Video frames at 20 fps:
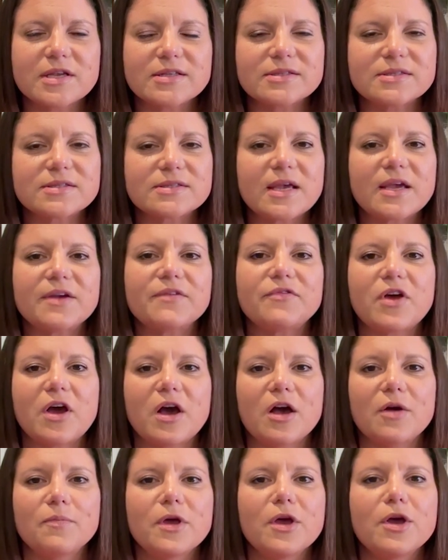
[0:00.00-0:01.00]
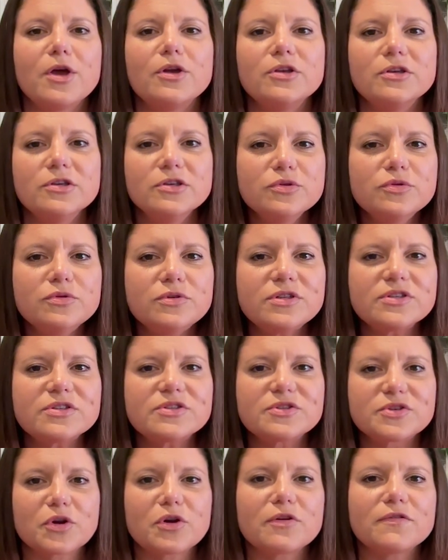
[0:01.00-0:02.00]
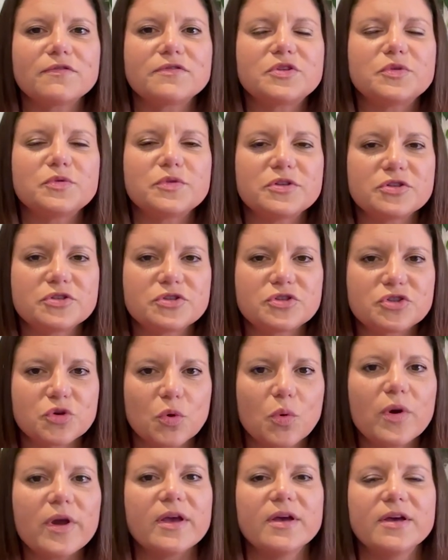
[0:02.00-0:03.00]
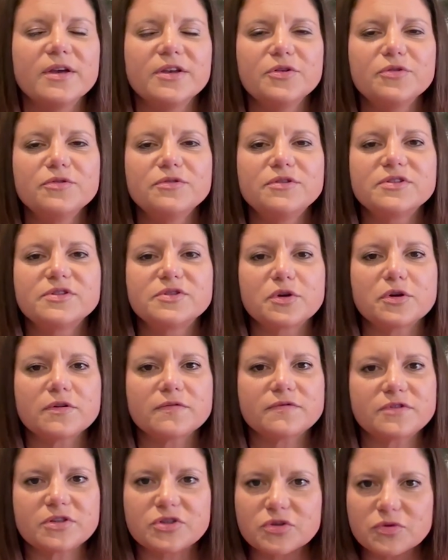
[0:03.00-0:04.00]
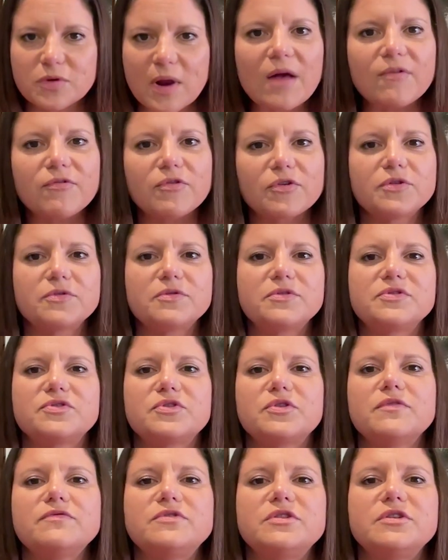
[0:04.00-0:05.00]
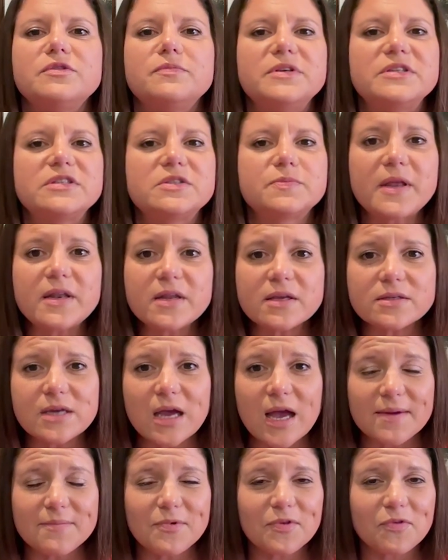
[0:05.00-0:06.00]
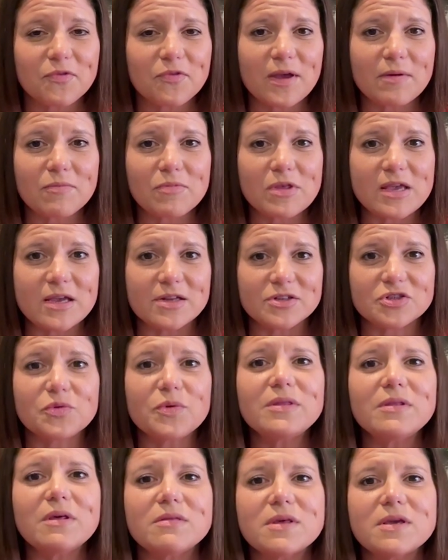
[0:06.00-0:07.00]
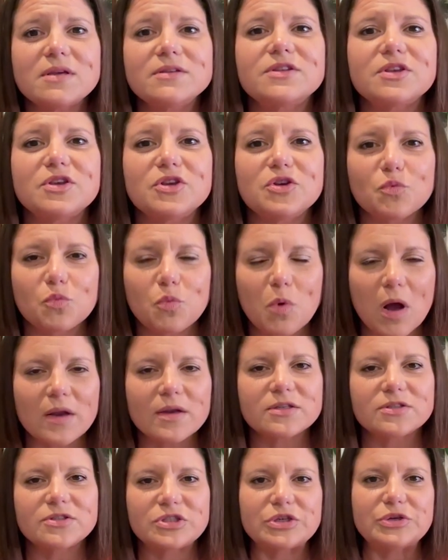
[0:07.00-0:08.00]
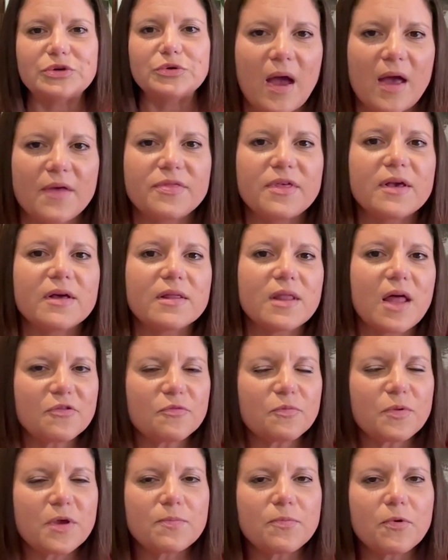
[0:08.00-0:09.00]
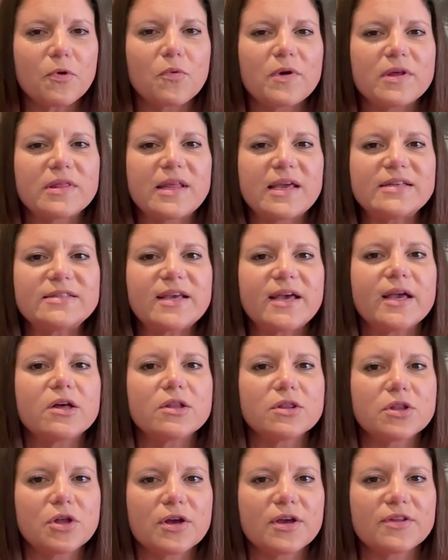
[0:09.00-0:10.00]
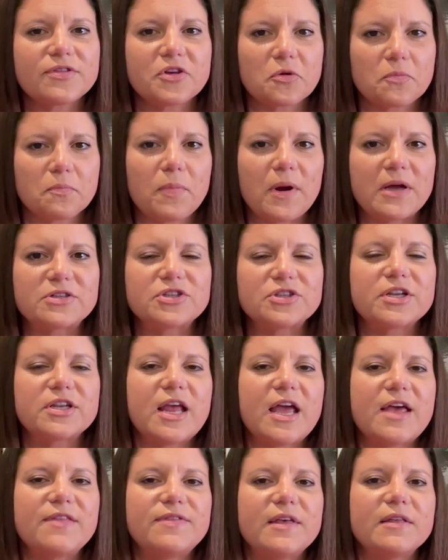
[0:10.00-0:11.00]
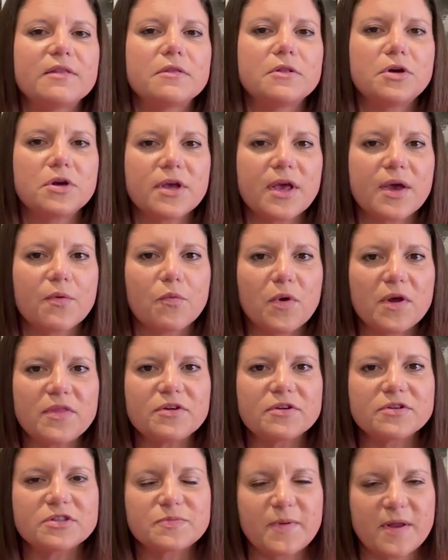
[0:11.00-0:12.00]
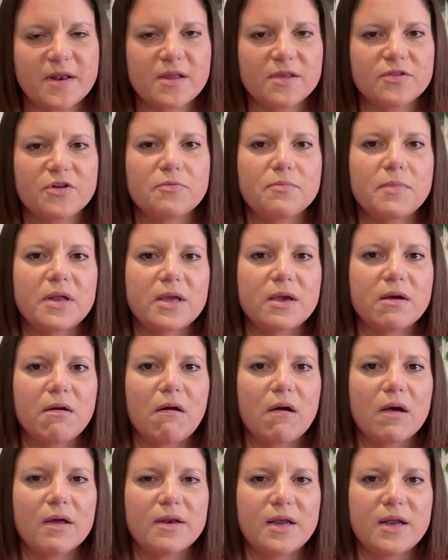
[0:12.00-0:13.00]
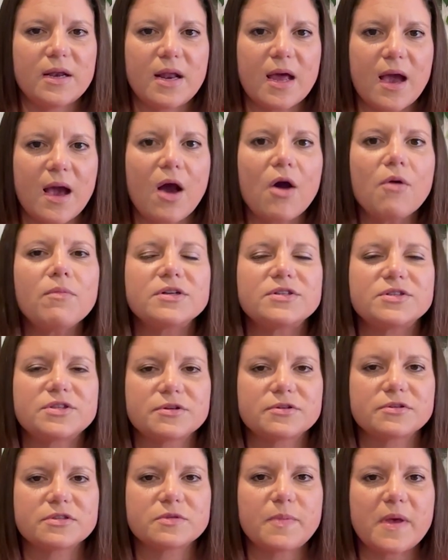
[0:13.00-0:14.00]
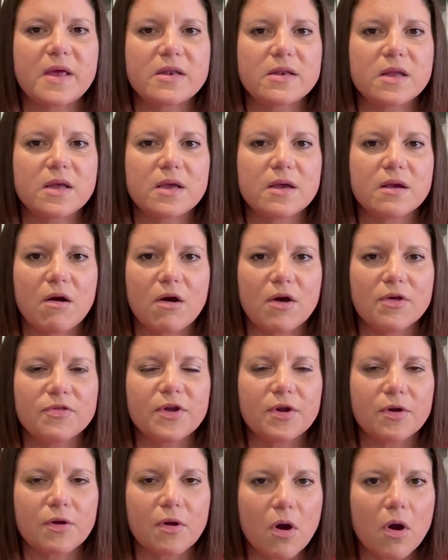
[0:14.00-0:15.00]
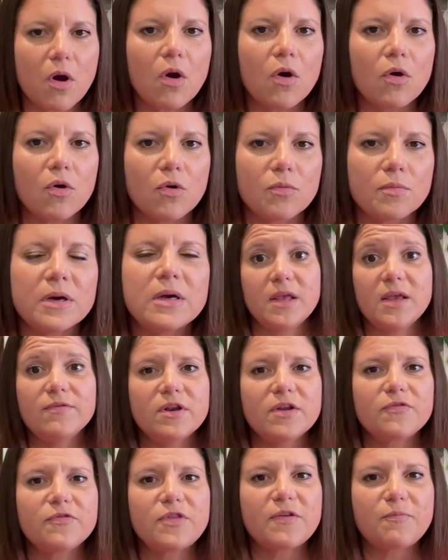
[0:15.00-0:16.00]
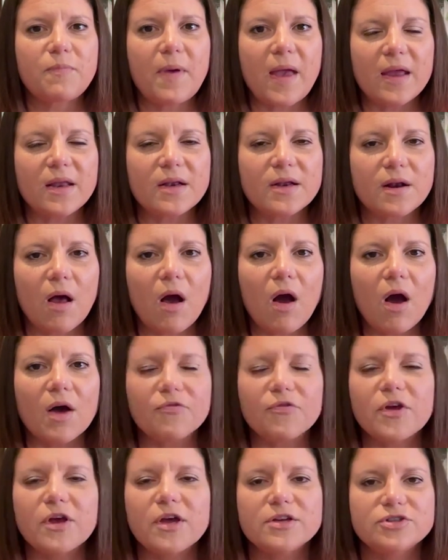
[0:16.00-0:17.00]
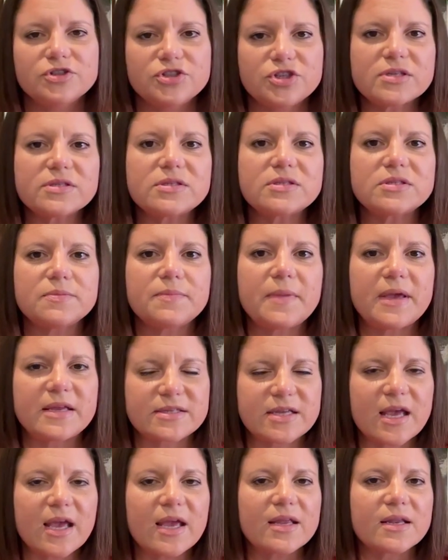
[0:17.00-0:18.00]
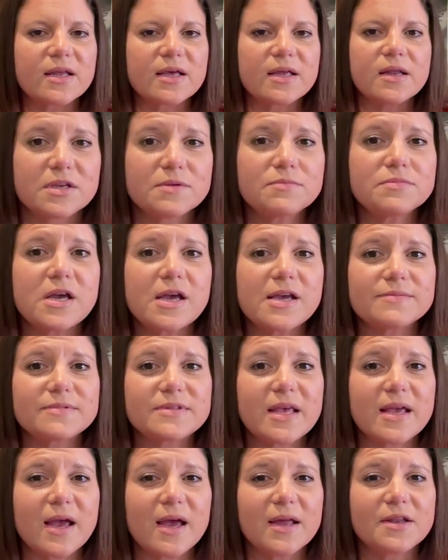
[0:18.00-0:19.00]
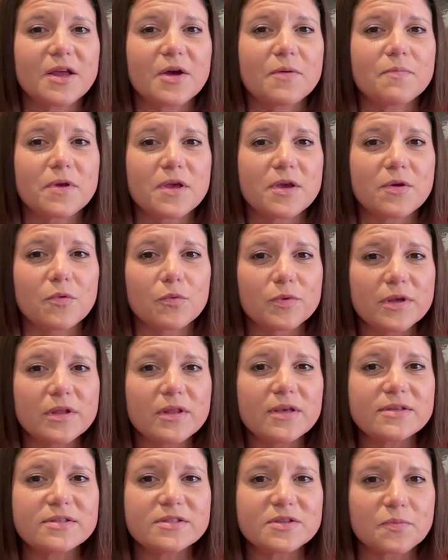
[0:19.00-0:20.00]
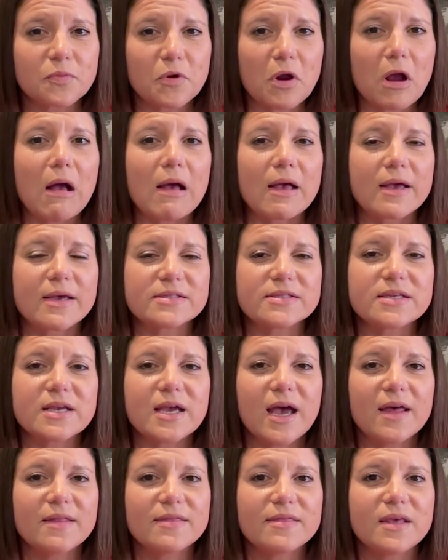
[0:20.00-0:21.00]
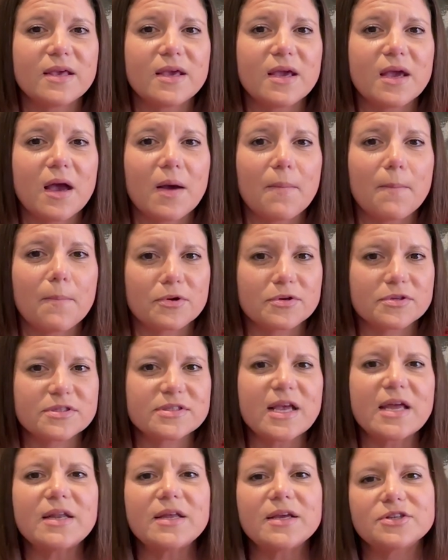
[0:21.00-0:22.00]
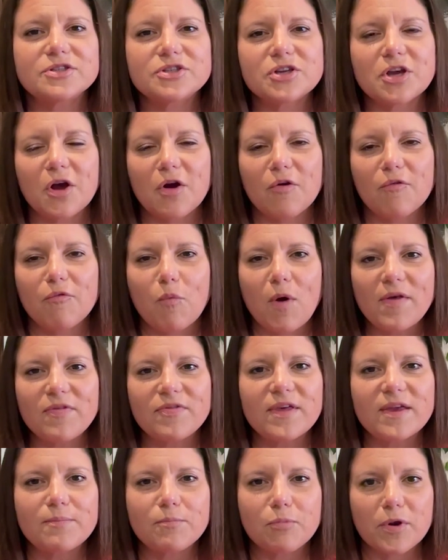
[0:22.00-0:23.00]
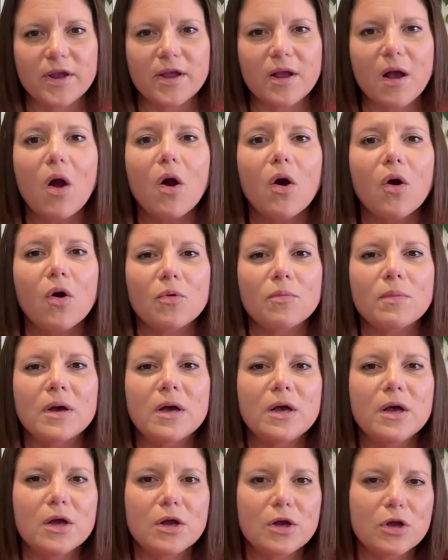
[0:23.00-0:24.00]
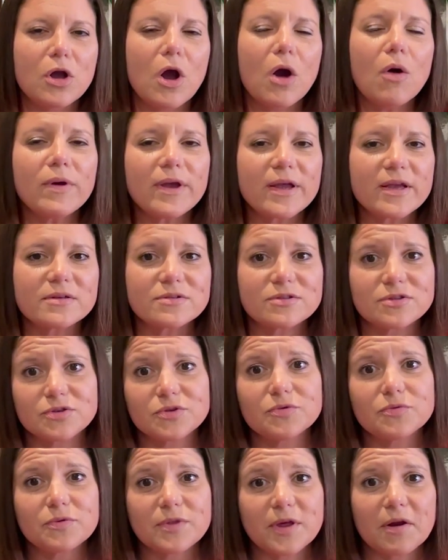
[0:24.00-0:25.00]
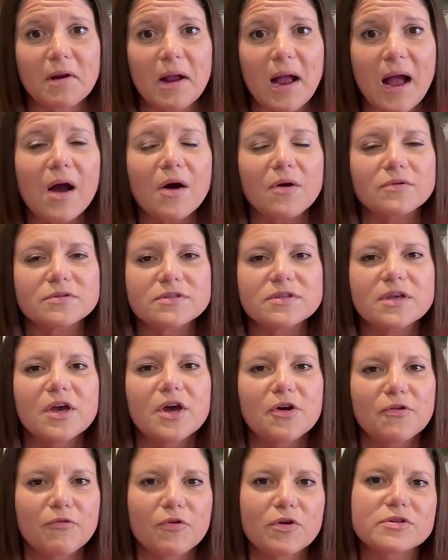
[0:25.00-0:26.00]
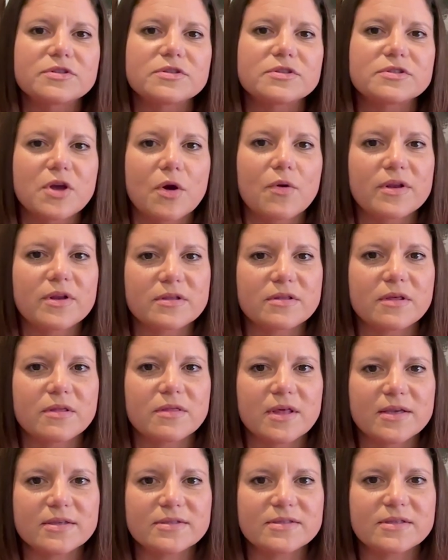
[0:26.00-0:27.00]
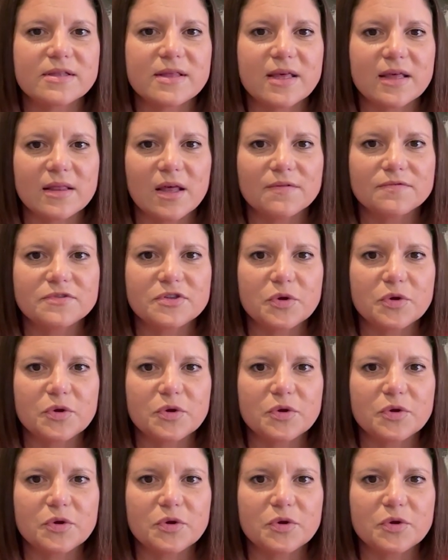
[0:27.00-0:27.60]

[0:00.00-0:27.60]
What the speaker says: and saved up. You deserve to enjoy it. You deserve to travel. You deserve to be spending time with family and doing the things that you want to do. I think a lot of people, when they take a look at their budget and they look at what they're spending their money on and how much they're spending on their home, even if they've paid it off, just to maintain it, sometimes they end up being really surprised at the percentage of what they bring home going to their house versus going to the things that they love